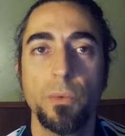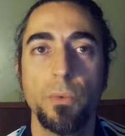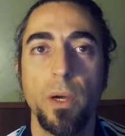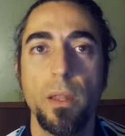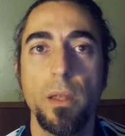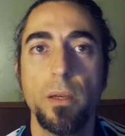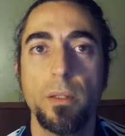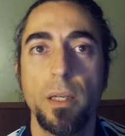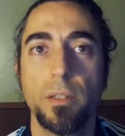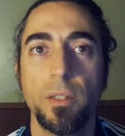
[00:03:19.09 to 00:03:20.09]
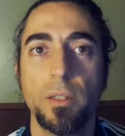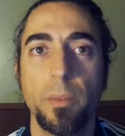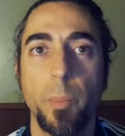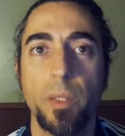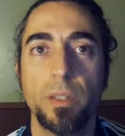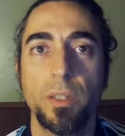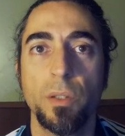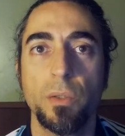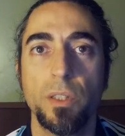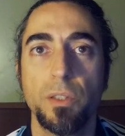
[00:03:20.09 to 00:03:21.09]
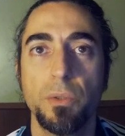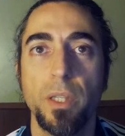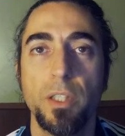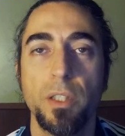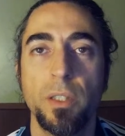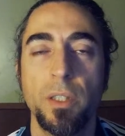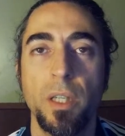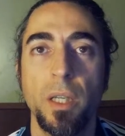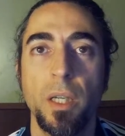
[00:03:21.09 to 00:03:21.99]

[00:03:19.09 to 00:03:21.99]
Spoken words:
whether that is a person or situation,